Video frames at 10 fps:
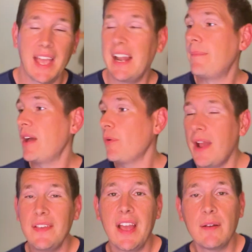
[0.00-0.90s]
And on my
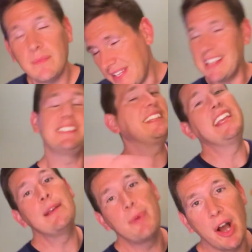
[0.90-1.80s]
way there, it gets
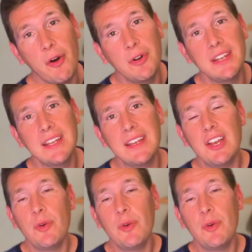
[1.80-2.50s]
T-boned.